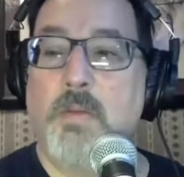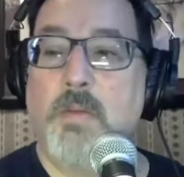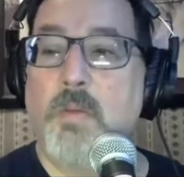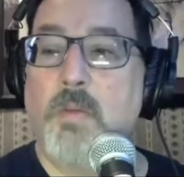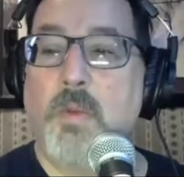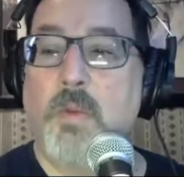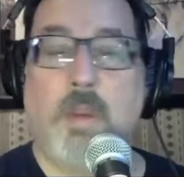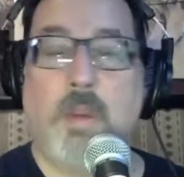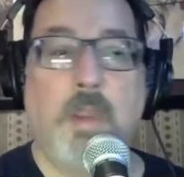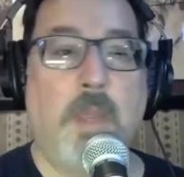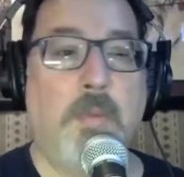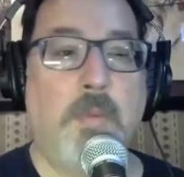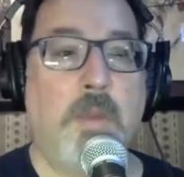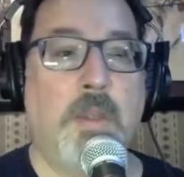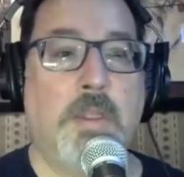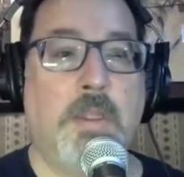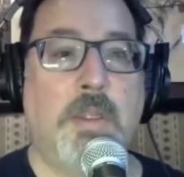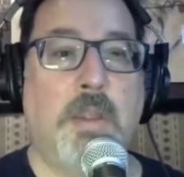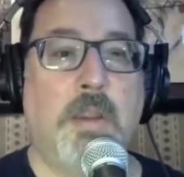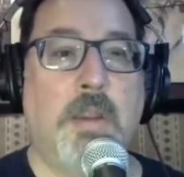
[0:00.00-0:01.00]
I'm going
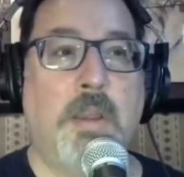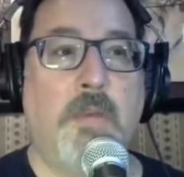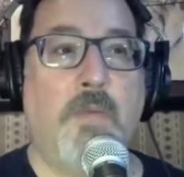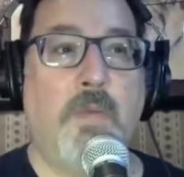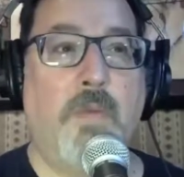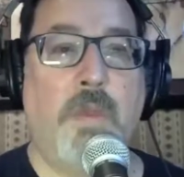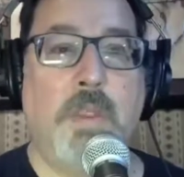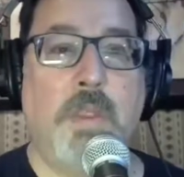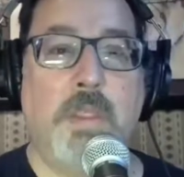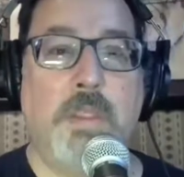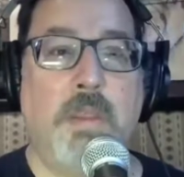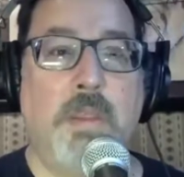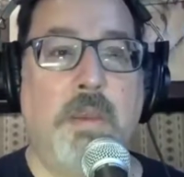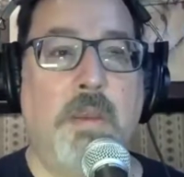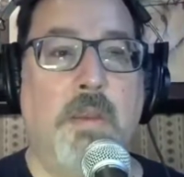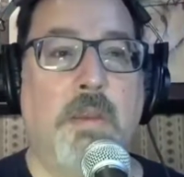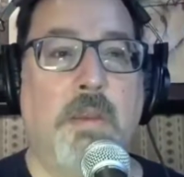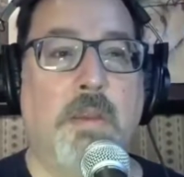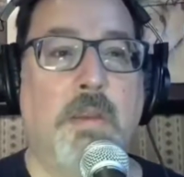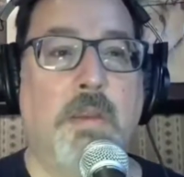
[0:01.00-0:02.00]
to start off with a
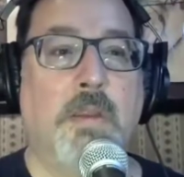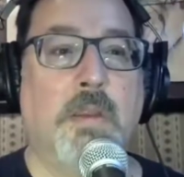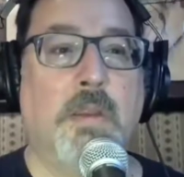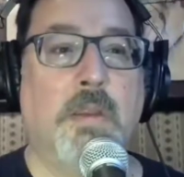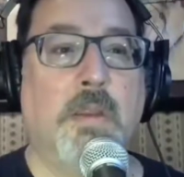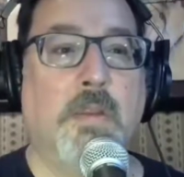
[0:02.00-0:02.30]
song.